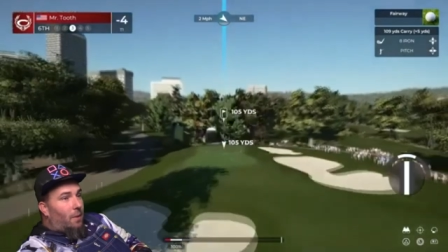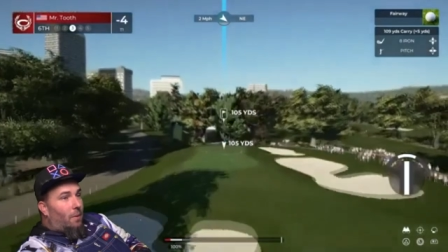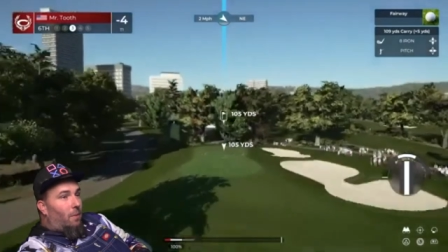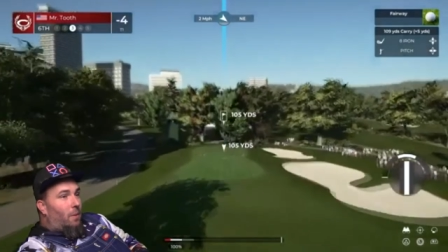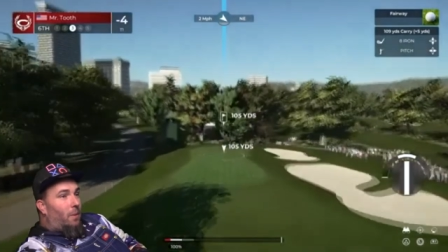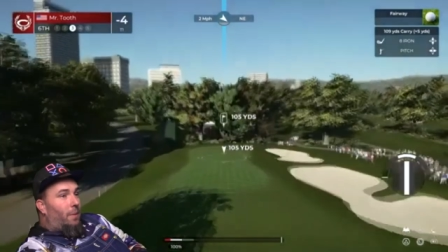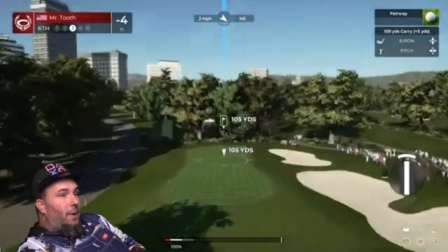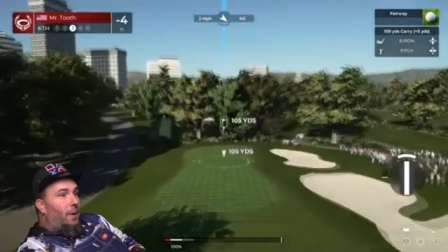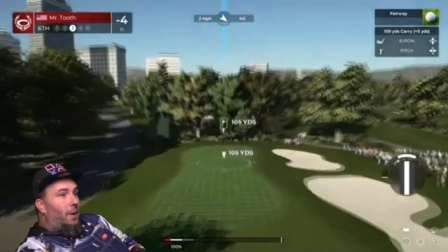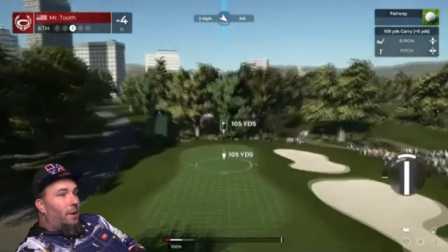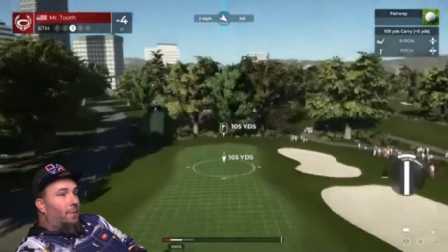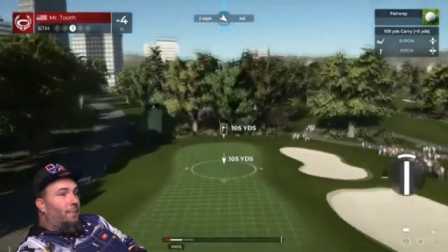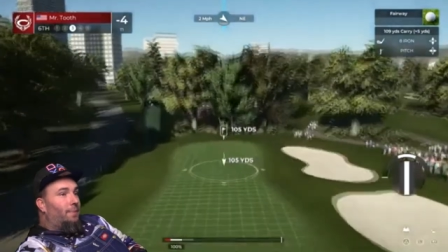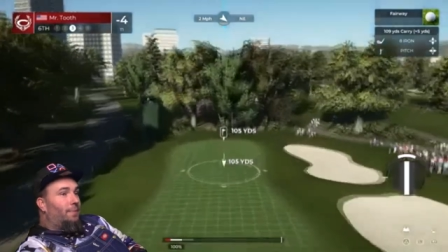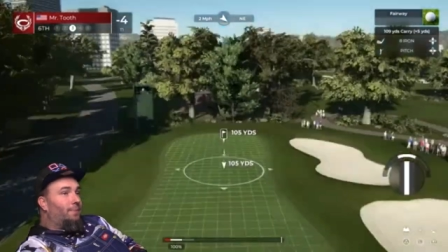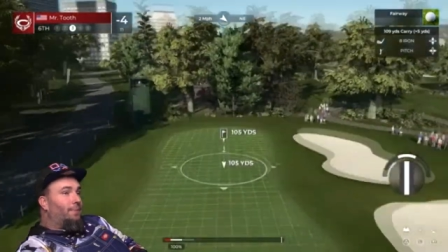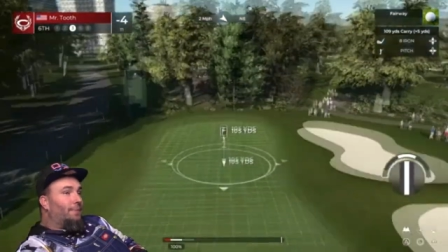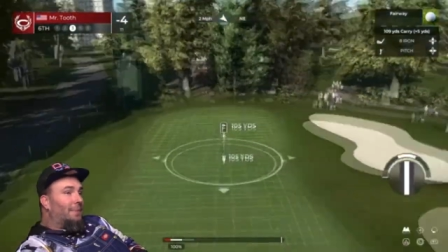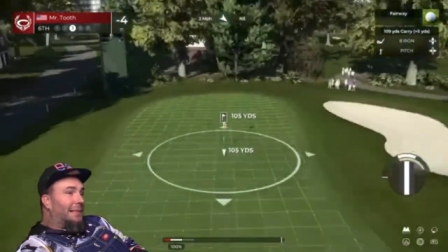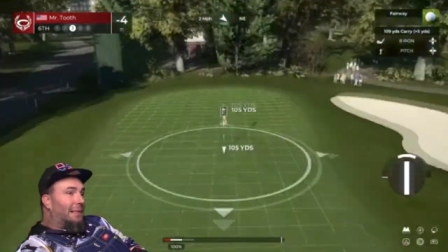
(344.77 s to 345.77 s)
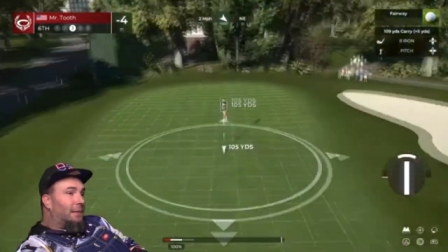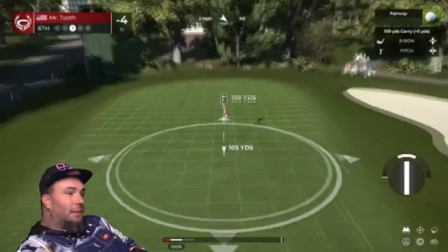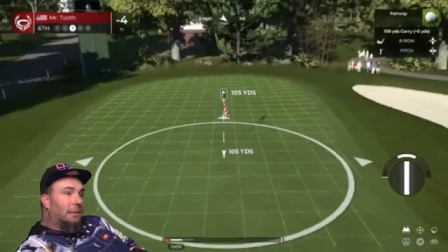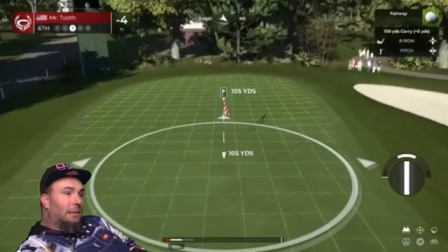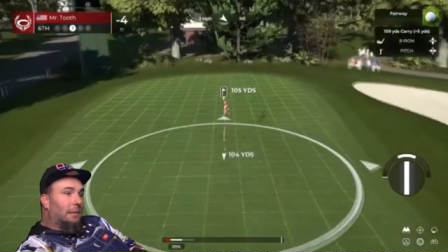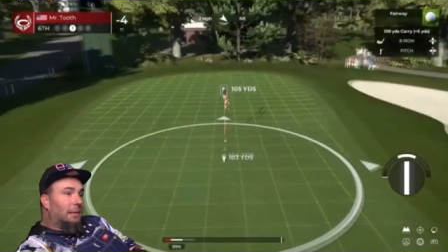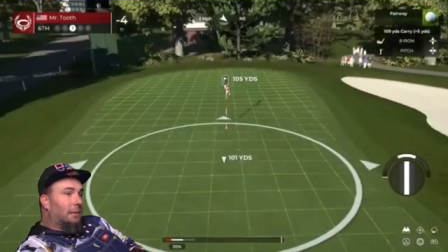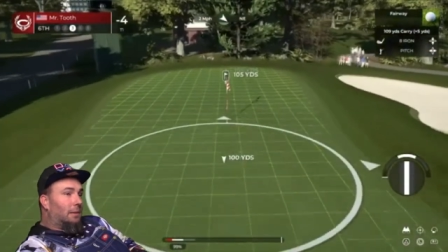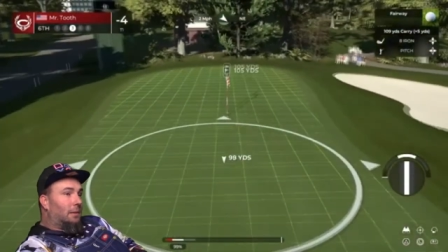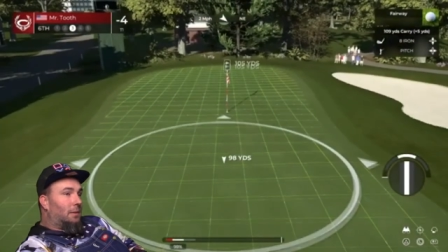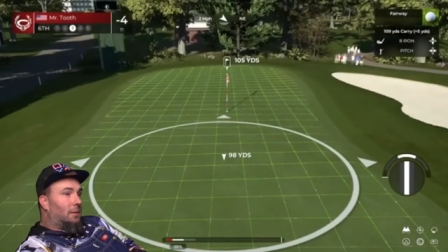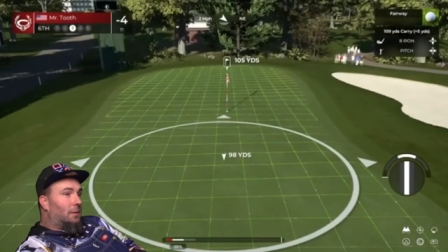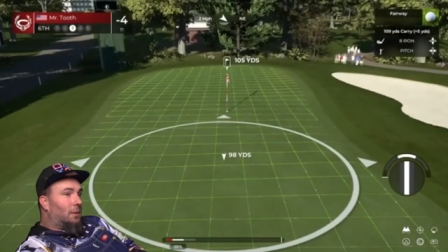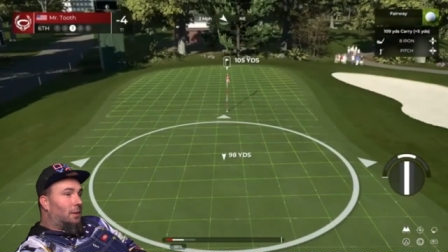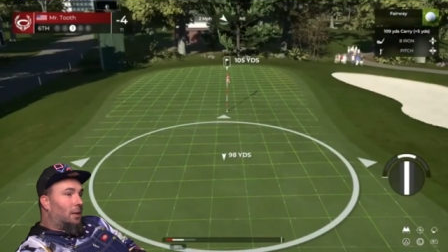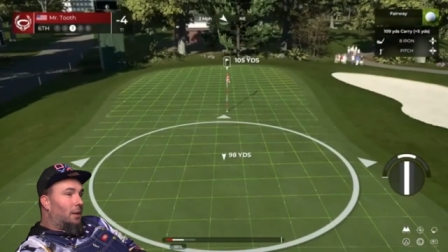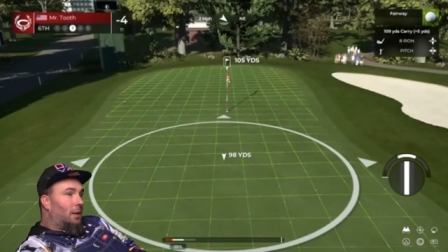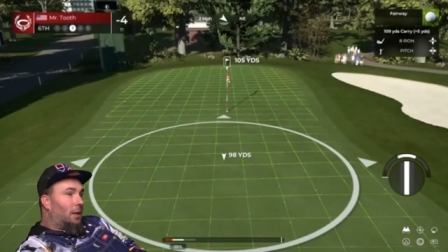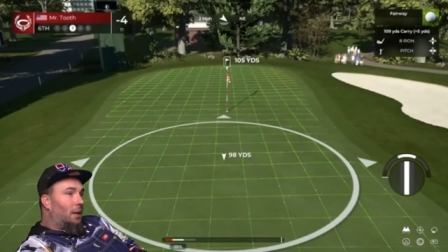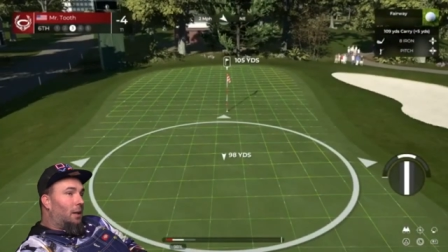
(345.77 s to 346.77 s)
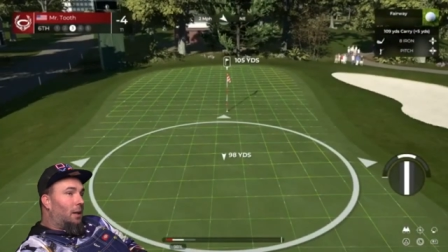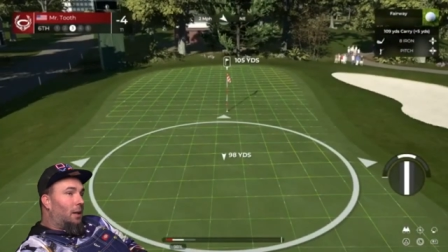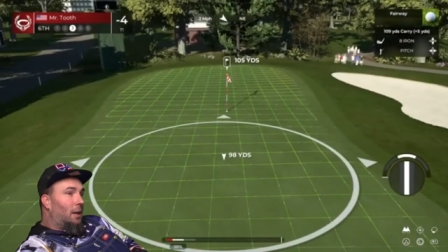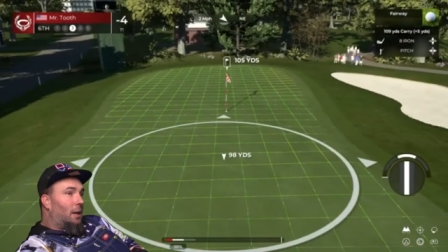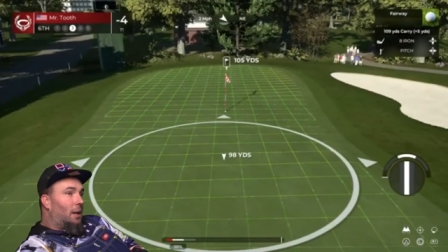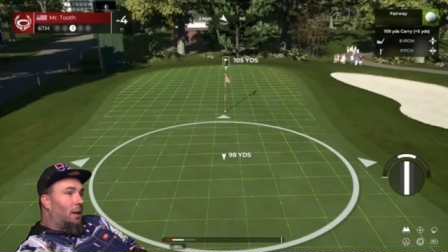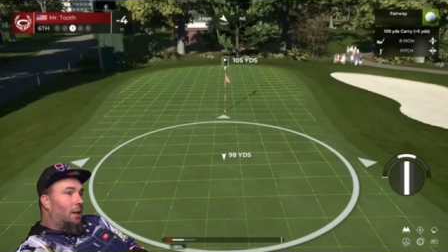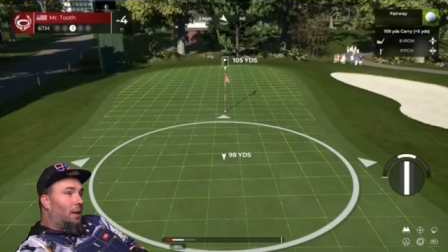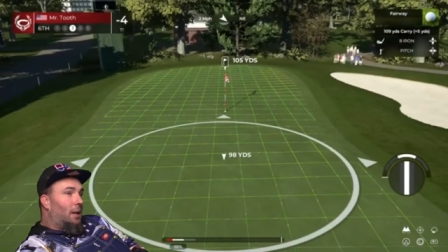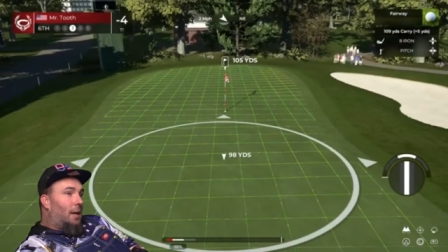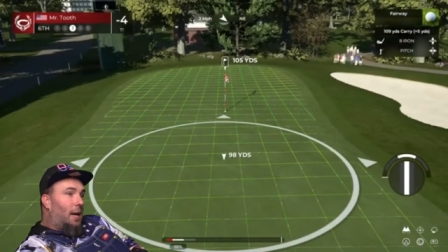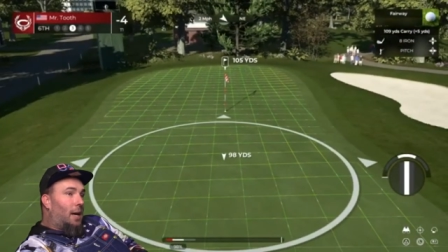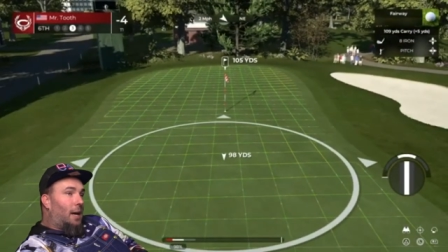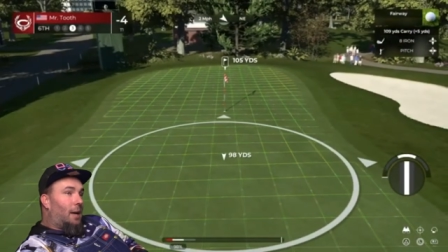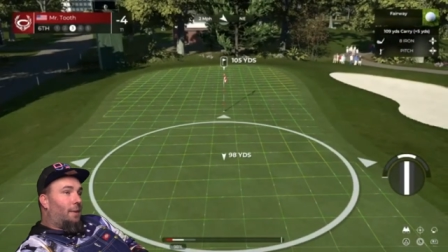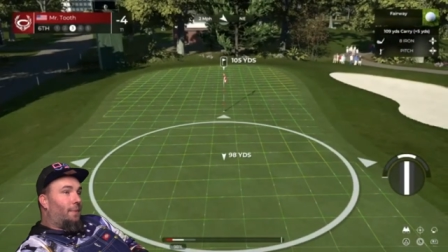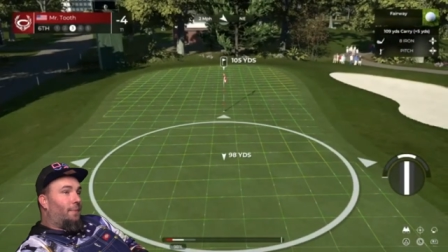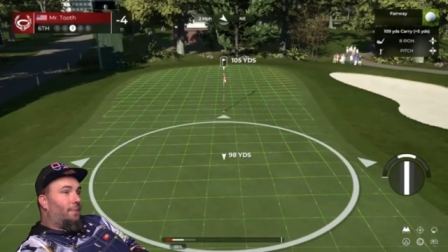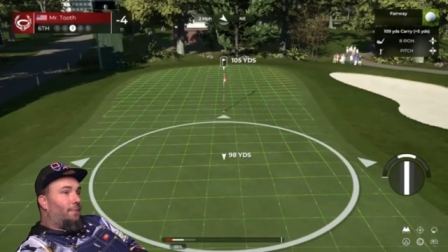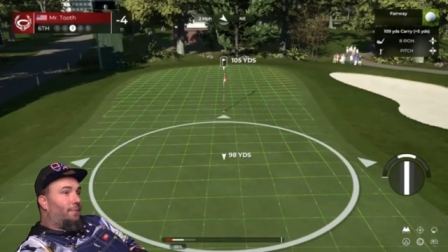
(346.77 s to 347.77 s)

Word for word: What have we done? Oh. I ah.